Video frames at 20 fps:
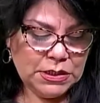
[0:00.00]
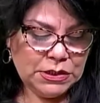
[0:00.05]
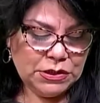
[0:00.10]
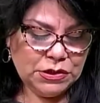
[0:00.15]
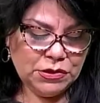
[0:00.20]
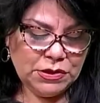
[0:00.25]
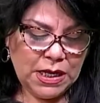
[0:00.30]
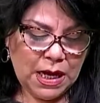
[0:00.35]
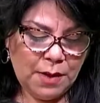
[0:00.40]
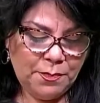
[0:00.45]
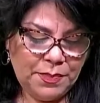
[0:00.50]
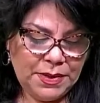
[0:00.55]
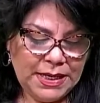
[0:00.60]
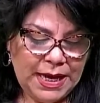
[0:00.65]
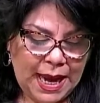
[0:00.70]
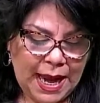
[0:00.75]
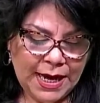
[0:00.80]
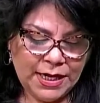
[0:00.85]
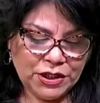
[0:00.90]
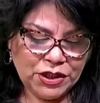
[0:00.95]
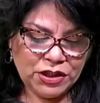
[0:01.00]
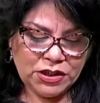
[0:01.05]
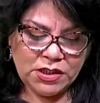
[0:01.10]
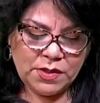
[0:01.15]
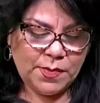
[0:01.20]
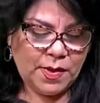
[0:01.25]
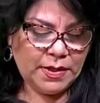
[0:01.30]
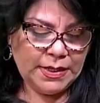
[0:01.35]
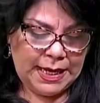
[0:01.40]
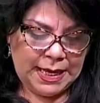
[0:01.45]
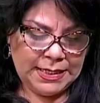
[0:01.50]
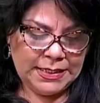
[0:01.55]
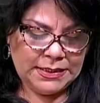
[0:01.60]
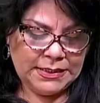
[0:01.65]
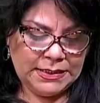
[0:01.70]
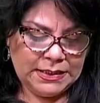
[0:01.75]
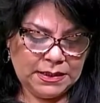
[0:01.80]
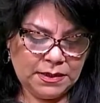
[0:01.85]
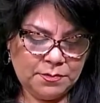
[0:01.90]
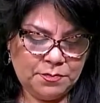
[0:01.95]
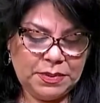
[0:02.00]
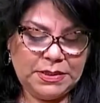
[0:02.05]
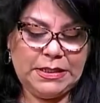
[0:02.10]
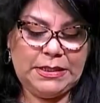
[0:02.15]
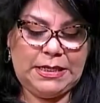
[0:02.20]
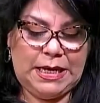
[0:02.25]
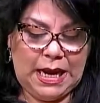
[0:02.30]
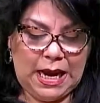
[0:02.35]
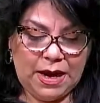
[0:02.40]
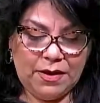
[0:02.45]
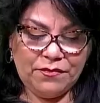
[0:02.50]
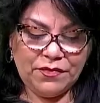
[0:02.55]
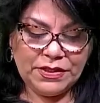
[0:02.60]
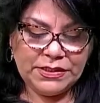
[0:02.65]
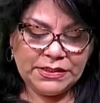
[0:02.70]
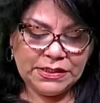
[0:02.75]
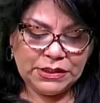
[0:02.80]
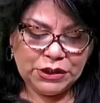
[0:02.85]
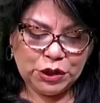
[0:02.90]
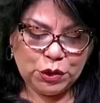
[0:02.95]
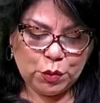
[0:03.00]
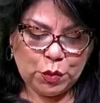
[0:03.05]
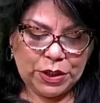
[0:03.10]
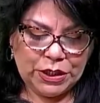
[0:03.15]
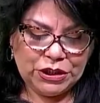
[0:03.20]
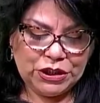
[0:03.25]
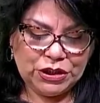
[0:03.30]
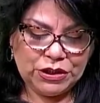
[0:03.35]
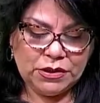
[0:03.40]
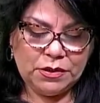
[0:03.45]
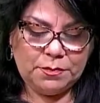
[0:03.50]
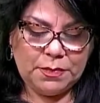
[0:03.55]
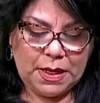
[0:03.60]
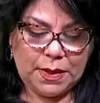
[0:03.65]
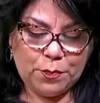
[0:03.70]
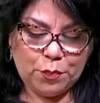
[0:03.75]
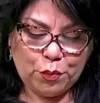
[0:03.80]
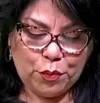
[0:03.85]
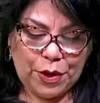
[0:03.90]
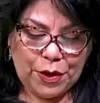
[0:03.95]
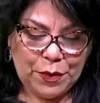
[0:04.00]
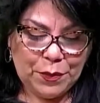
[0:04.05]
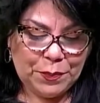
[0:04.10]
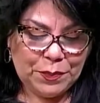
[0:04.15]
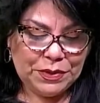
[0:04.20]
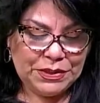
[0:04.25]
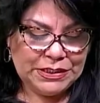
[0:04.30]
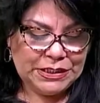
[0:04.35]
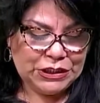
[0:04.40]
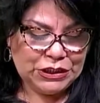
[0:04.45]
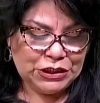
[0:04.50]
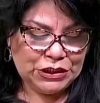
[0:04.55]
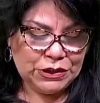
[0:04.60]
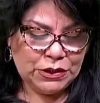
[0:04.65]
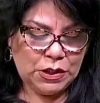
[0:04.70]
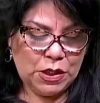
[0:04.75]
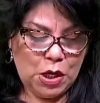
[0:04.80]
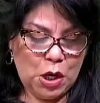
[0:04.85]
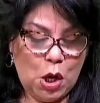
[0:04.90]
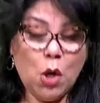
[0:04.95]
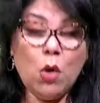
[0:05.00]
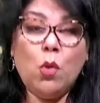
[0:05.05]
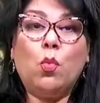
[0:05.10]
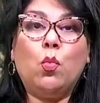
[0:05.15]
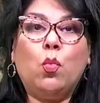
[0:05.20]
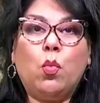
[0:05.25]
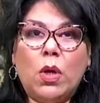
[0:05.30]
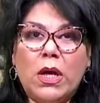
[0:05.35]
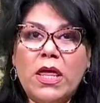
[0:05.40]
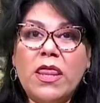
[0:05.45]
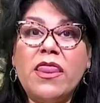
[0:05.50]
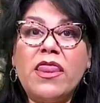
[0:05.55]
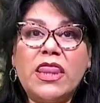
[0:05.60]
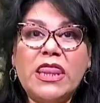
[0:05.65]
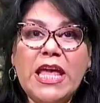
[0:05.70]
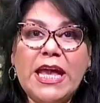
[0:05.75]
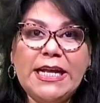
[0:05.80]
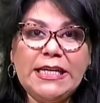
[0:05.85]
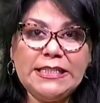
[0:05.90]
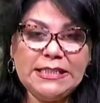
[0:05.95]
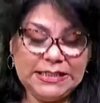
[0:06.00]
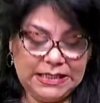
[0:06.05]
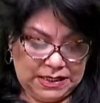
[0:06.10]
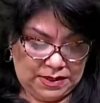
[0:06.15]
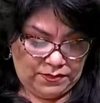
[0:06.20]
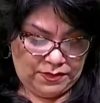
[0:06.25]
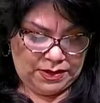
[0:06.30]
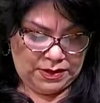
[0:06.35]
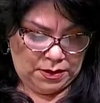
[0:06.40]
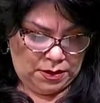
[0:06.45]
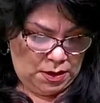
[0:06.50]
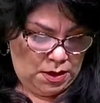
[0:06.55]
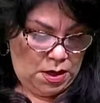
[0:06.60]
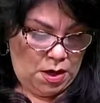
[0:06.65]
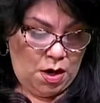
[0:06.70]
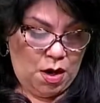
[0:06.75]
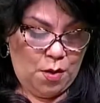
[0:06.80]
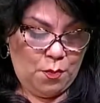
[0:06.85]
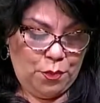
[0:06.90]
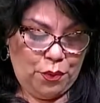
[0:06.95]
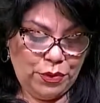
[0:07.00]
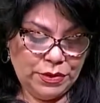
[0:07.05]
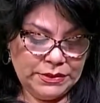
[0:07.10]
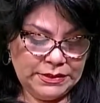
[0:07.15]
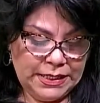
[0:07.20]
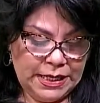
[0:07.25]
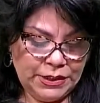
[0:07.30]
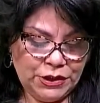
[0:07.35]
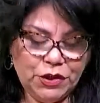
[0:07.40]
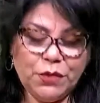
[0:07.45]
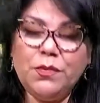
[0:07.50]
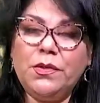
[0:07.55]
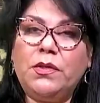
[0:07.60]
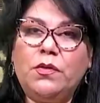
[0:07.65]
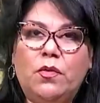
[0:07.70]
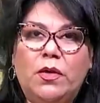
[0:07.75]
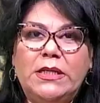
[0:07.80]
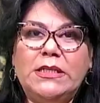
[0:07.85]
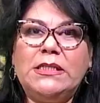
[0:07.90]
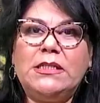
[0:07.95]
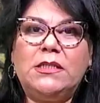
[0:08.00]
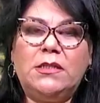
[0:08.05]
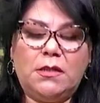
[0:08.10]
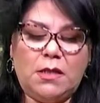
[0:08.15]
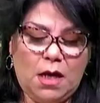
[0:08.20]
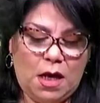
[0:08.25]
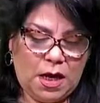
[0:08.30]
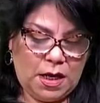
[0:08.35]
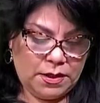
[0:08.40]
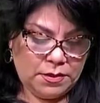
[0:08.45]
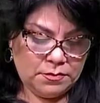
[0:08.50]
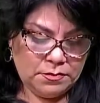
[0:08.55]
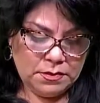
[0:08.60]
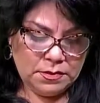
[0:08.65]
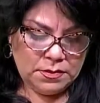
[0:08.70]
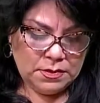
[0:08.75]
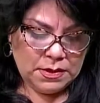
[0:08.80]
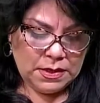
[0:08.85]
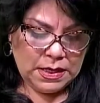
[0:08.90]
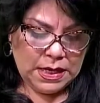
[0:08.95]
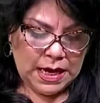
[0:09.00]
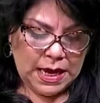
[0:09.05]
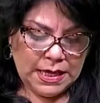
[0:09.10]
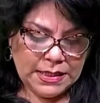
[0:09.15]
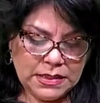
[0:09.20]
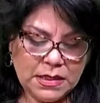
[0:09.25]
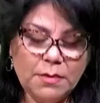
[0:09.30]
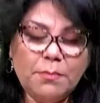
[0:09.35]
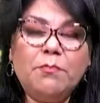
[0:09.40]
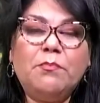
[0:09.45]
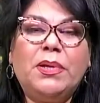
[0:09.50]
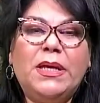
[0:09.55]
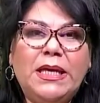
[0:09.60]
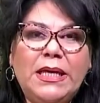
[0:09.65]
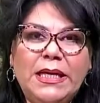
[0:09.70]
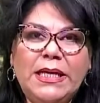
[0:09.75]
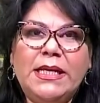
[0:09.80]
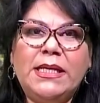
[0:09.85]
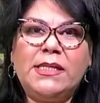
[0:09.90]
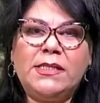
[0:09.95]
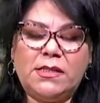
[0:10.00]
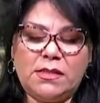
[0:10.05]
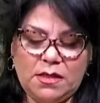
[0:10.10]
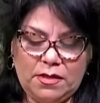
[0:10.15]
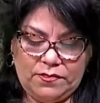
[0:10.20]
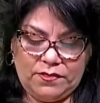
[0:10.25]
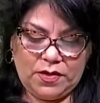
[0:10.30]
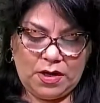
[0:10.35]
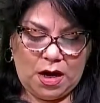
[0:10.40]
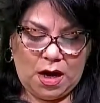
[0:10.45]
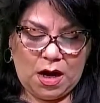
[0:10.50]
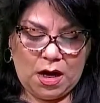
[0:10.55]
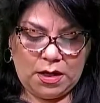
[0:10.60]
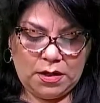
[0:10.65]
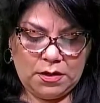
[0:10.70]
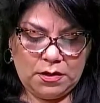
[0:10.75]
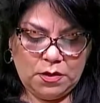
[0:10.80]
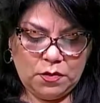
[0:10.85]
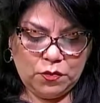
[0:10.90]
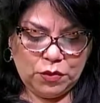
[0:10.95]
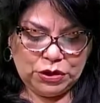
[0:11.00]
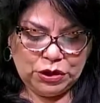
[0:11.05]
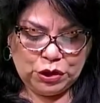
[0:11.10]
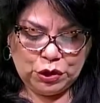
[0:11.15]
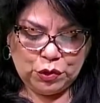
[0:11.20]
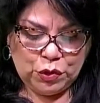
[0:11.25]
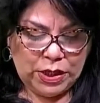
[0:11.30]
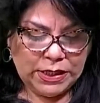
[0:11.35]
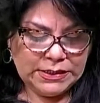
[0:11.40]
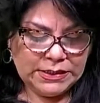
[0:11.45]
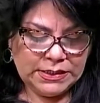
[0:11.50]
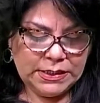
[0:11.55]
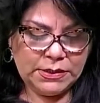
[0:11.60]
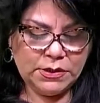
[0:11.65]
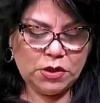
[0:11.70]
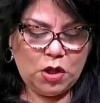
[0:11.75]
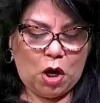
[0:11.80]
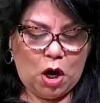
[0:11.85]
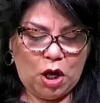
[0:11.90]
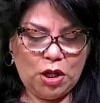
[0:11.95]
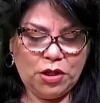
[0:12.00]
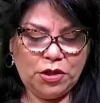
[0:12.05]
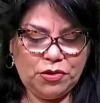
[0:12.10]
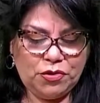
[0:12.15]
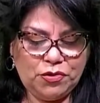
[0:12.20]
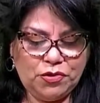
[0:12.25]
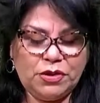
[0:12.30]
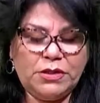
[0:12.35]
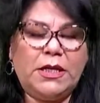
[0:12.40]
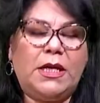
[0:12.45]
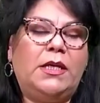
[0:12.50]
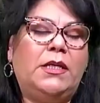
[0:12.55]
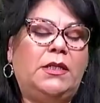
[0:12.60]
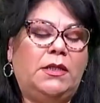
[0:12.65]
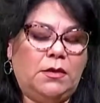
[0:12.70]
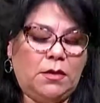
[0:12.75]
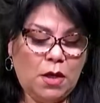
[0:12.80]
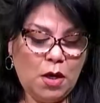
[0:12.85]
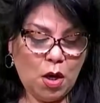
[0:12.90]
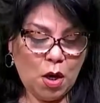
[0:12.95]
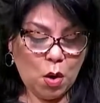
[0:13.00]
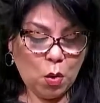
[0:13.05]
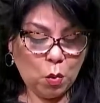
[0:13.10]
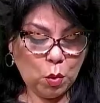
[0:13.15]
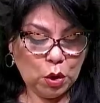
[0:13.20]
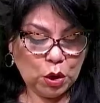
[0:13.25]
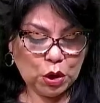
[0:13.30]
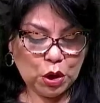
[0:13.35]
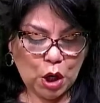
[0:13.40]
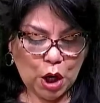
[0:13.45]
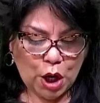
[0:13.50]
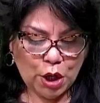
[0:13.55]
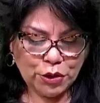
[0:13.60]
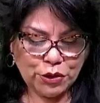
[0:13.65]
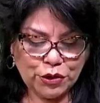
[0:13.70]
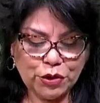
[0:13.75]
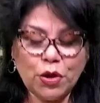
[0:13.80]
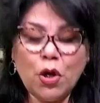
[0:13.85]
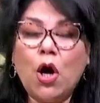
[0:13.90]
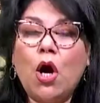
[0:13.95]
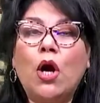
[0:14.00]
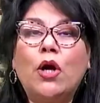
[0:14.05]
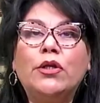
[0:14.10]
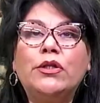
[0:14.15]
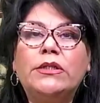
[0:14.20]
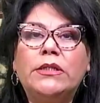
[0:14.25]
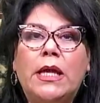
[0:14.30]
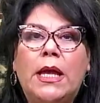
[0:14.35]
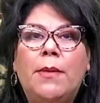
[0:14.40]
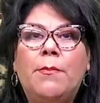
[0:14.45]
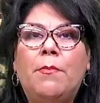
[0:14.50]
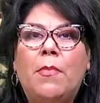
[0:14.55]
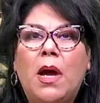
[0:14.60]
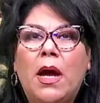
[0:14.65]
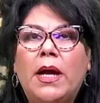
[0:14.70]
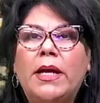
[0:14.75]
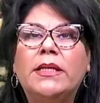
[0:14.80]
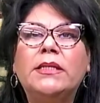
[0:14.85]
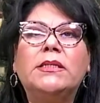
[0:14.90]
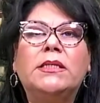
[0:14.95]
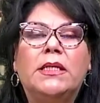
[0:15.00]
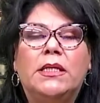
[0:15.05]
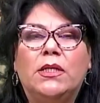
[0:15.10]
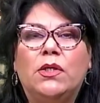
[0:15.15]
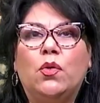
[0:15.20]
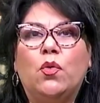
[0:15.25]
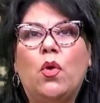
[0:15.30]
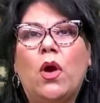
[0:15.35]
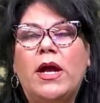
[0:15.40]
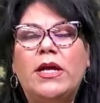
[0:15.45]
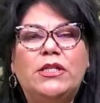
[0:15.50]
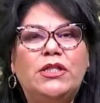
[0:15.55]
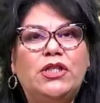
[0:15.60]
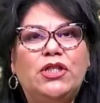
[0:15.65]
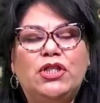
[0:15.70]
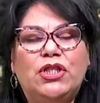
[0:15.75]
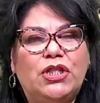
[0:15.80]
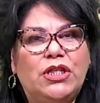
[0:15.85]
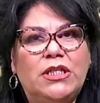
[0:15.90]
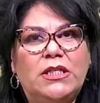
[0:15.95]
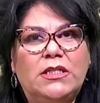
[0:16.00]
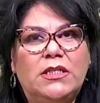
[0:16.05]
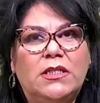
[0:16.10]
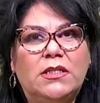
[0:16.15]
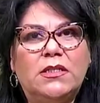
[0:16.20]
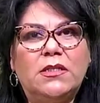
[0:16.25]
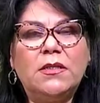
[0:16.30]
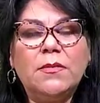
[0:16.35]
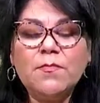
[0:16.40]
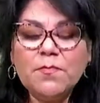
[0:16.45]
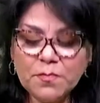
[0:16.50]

Do not be anxious about anything, but in every situation, by prayer and petition, with thanksgiving, Present your requests to God, and the peace of God, which transcends all understanding, will guard your hearts and minds in Christ Jesus.